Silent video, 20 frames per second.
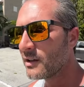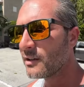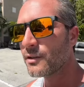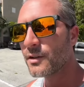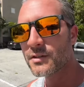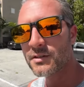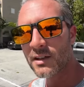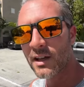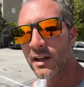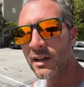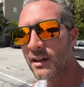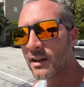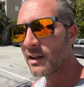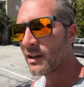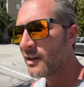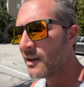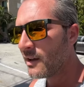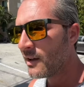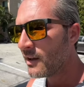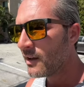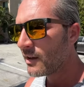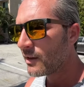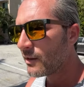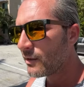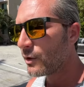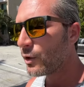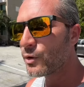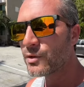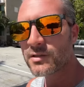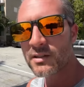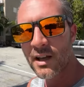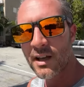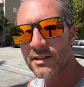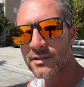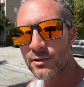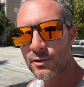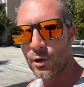Looks like those days are